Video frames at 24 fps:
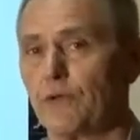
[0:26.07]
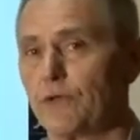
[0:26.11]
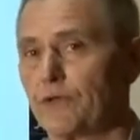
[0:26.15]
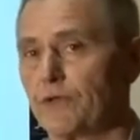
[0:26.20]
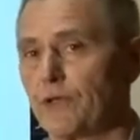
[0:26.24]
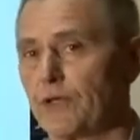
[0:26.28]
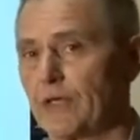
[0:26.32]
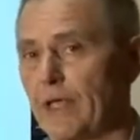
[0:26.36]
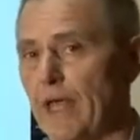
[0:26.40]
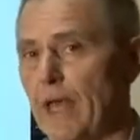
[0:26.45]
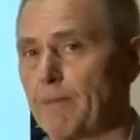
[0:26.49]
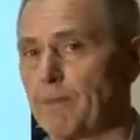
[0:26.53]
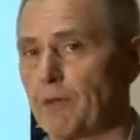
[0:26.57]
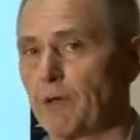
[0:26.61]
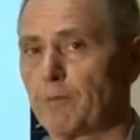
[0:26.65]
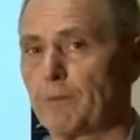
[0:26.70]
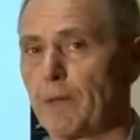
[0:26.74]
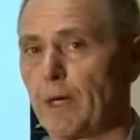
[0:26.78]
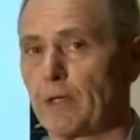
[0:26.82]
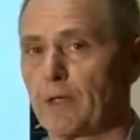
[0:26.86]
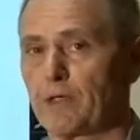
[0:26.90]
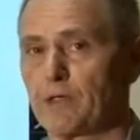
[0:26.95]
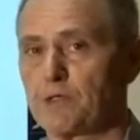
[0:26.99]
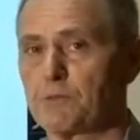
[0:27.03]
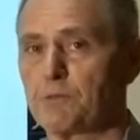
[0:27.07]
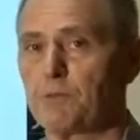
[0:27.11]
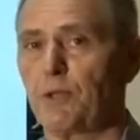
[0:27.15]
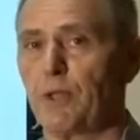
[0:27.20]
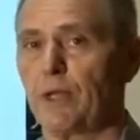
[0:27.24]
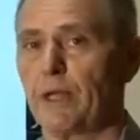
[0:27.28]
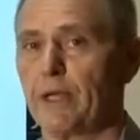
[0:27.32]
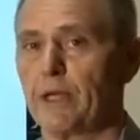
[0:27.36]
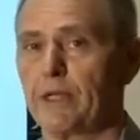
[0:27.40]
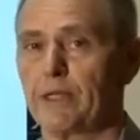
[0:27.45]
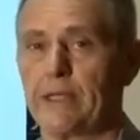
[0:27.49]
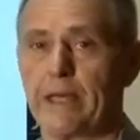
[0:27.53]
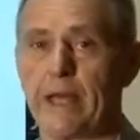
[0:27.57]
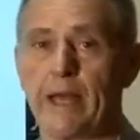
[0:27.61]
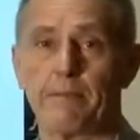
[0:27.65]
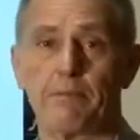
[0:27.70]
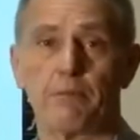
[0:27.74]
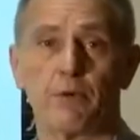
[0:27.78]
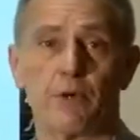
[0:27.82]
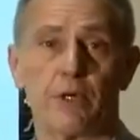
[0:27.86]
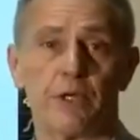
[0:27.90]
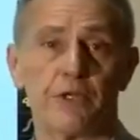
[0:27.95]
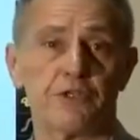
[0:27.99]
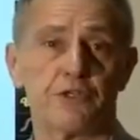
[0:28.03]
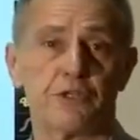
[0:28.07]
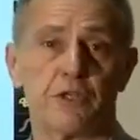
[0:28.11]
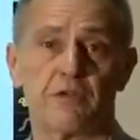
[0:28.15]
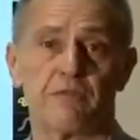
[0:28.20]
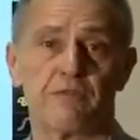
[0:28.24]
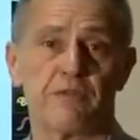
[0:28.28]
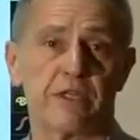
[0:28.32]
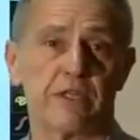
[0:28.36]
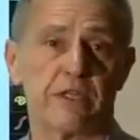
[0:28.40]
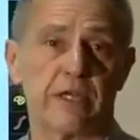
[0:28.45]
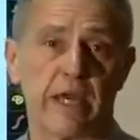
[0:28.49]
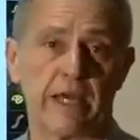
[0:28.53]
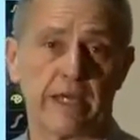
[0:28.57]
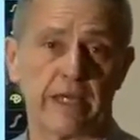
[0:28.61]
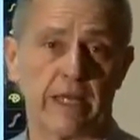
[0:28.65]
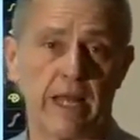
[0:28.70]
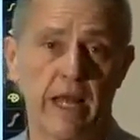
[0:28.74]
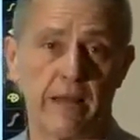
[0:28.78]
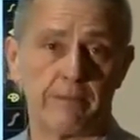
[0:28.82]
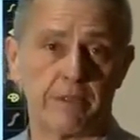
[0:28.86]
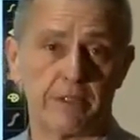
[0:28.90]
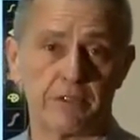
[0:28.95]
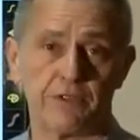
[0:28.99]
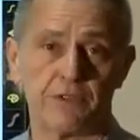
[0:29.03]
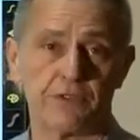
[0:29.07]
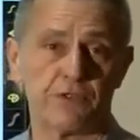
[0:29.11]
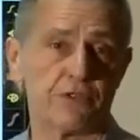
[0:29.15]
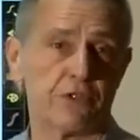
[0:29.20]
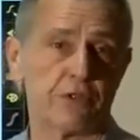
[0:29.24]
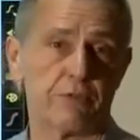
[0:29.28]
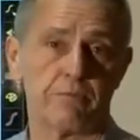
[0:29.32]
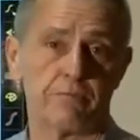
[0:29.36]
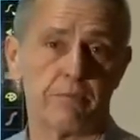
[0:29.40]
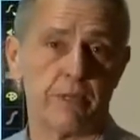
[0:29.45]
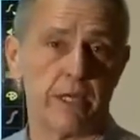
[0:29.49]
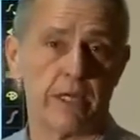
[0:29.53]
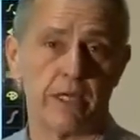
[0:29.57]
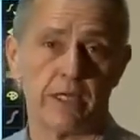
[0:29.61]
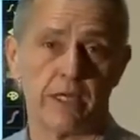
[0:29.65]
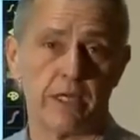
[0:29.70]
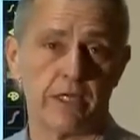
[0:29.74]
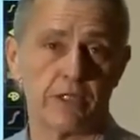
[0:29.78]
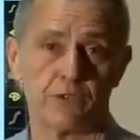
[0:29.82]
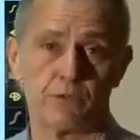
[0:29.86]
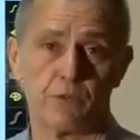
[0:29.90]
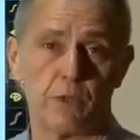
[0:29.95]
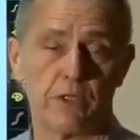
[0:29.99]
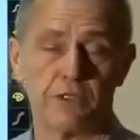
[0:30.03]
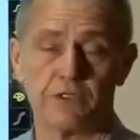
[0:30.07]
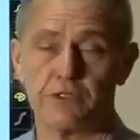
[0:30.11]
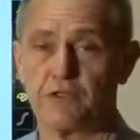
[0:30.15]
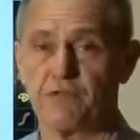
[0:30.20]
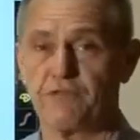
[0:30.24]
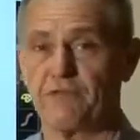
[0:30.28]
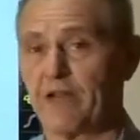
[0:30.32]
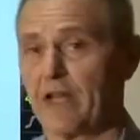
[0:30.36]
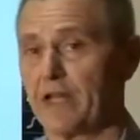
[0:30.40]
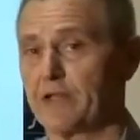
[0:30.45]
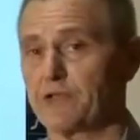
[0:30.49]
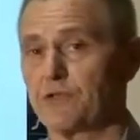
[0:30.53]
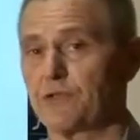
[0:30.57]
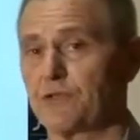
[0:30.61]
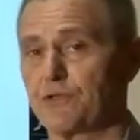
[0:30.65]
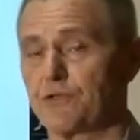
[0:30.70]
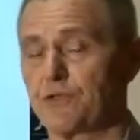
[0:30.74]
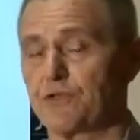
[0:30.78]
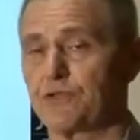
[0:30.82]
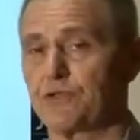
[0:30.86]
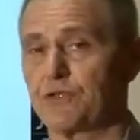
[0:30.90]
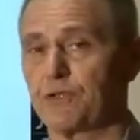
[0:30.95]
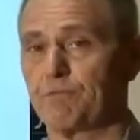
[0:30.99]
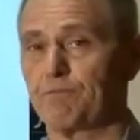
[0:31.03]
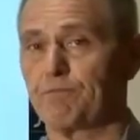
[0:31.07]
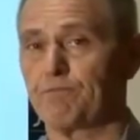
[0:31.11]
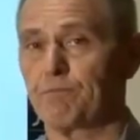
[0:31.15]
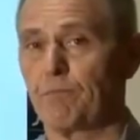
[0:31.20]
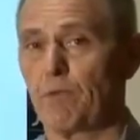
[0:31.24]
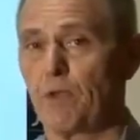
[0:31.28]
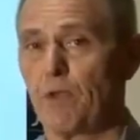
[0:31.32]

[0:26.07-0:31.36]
that the capital markets play in the operation of the economic system as well as the financial system.